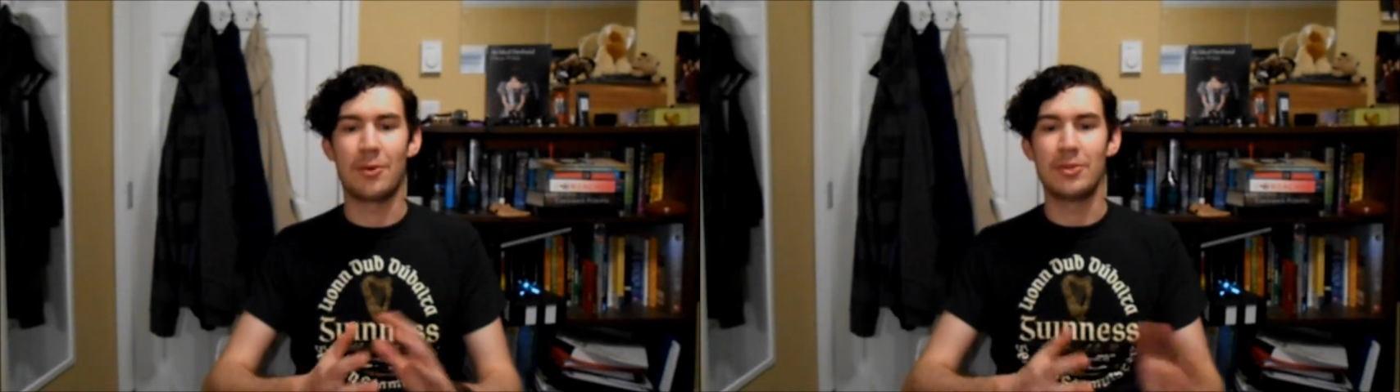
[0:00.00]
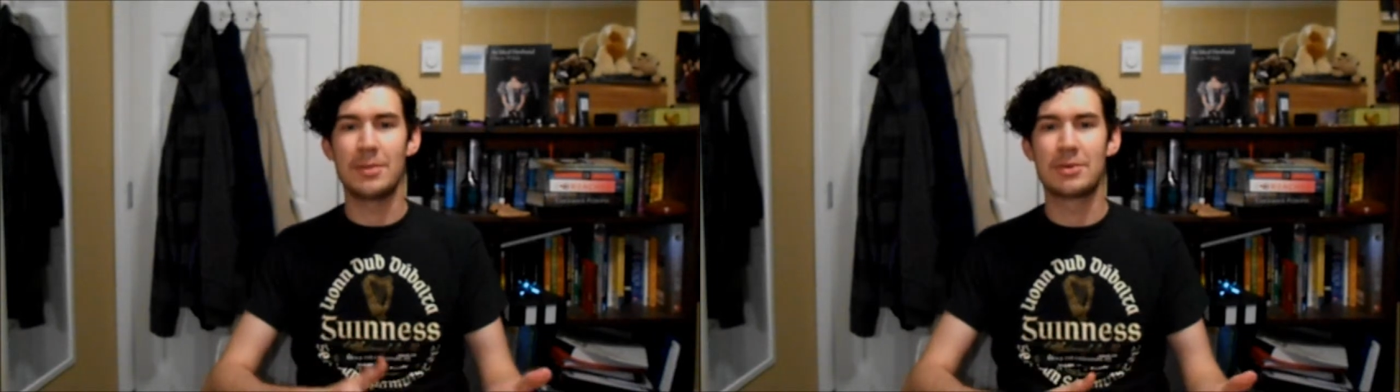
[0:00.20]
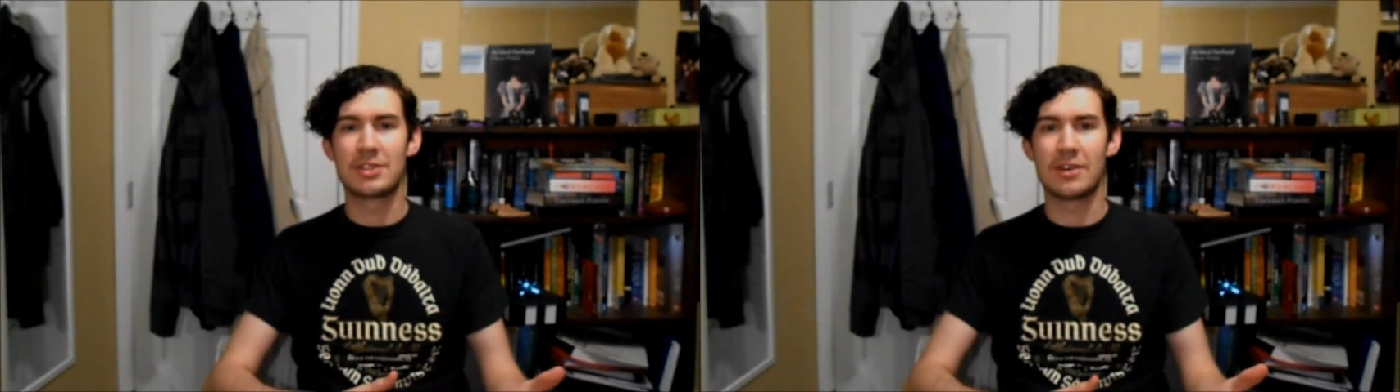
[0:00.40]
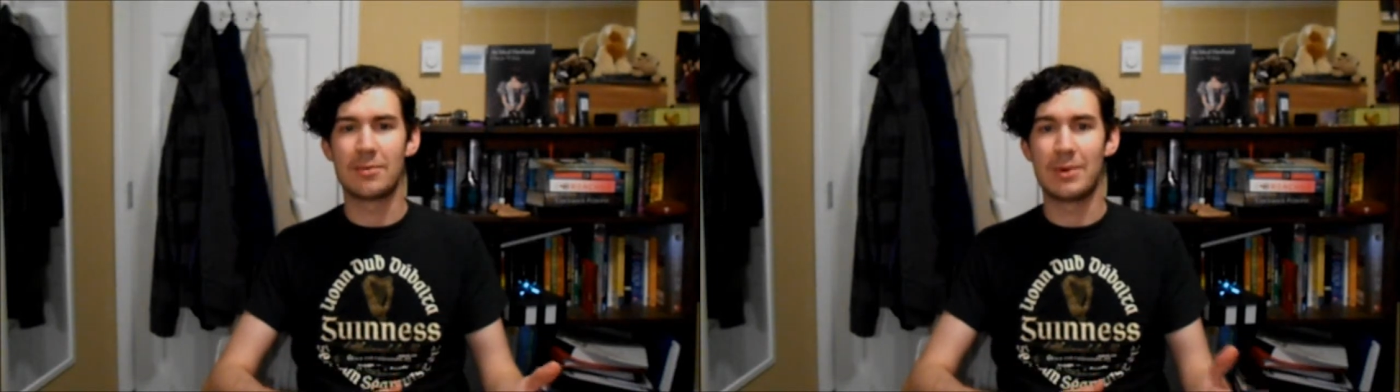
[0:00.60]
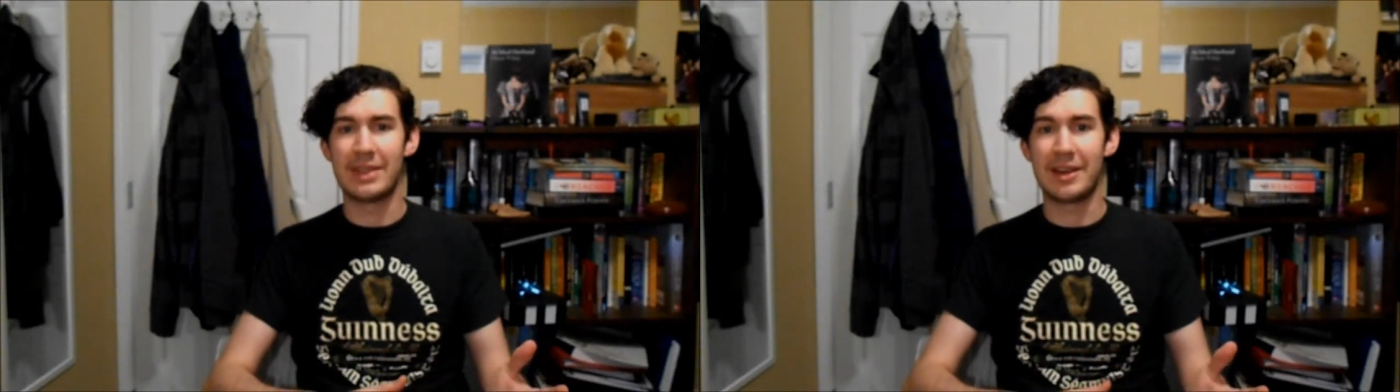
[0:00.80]
only
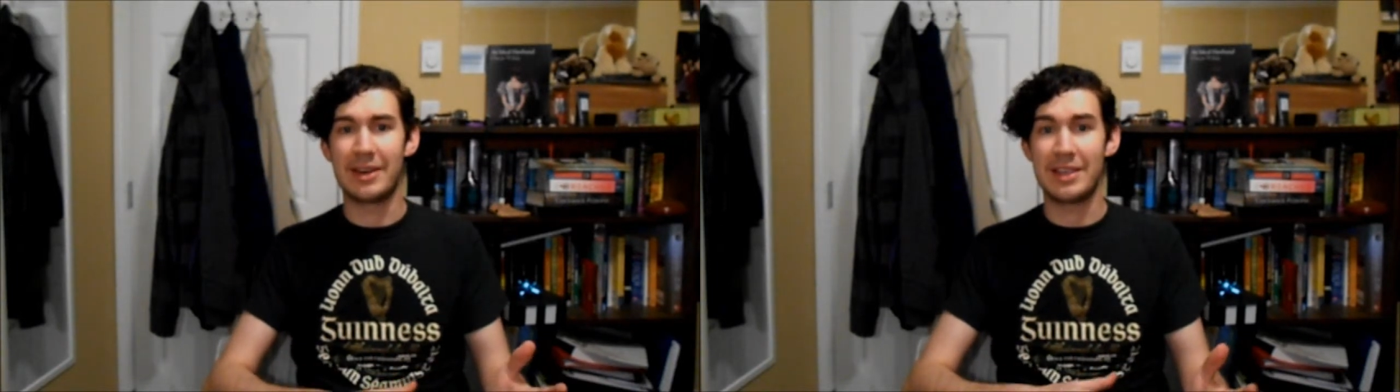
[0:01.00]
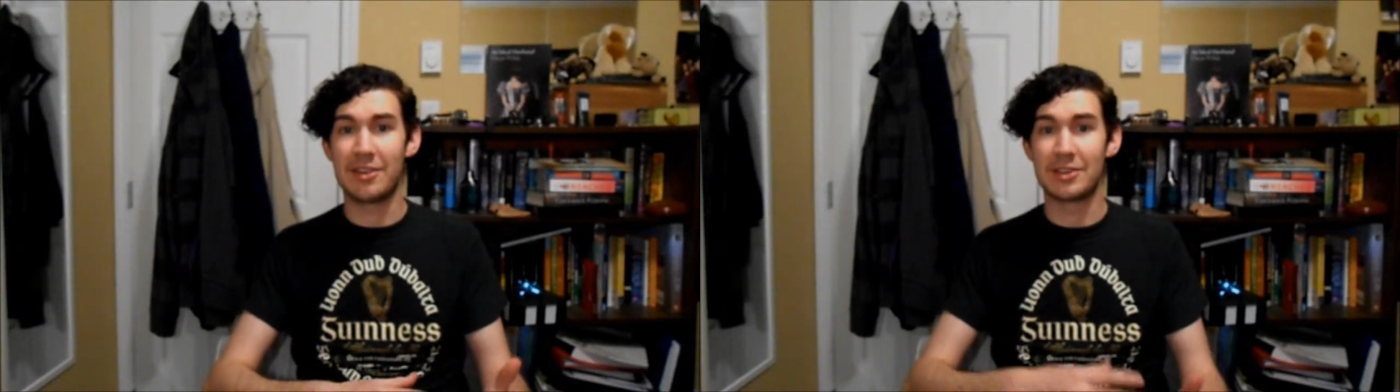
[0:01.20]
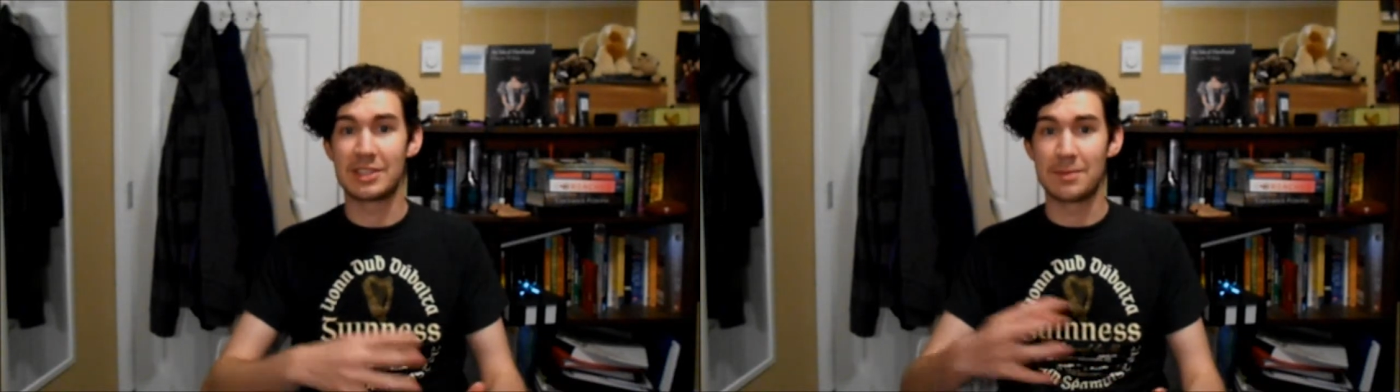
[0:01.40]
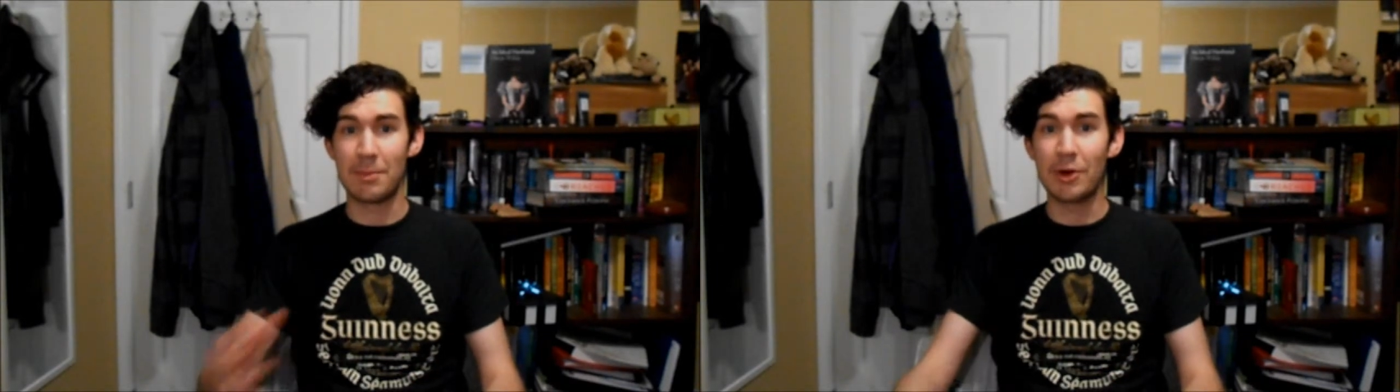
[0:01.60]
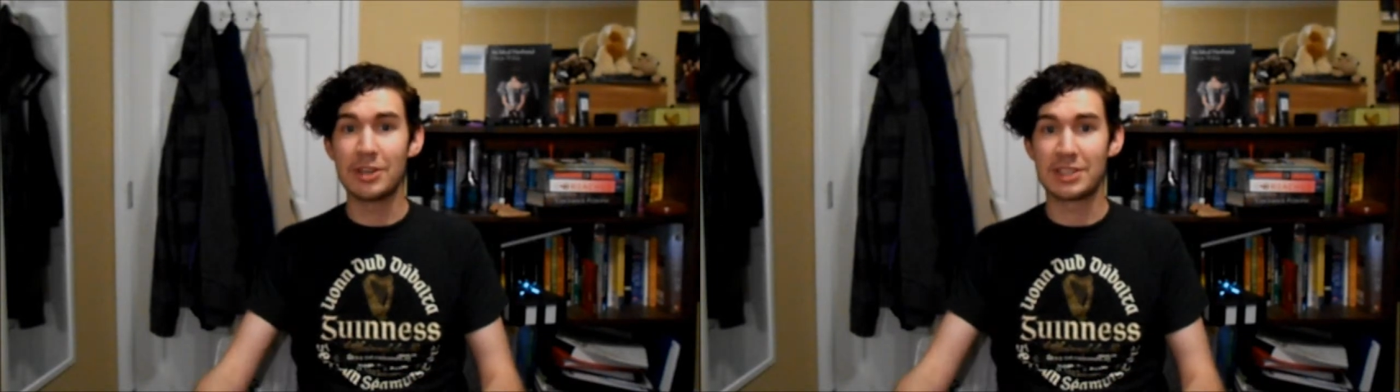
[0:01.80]
preserve when they're either
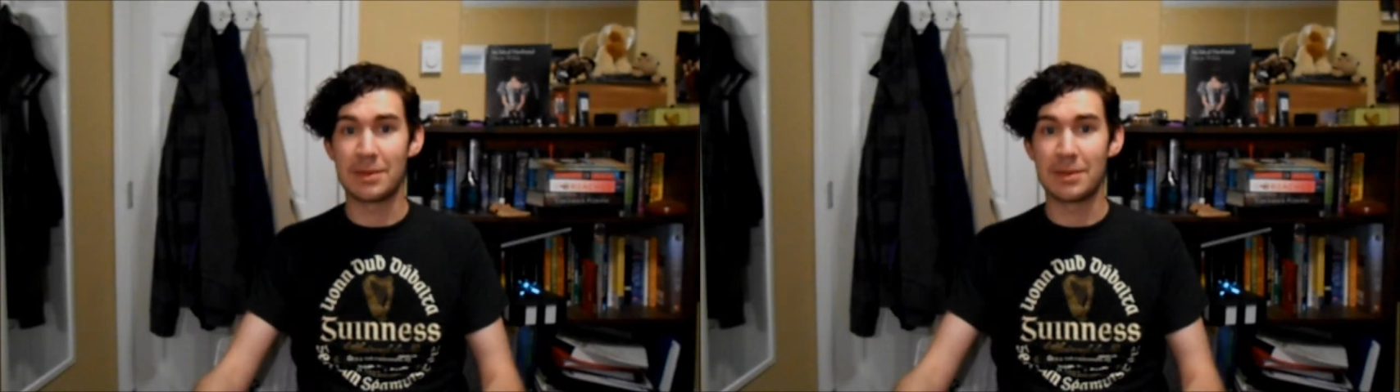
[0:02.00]
submerged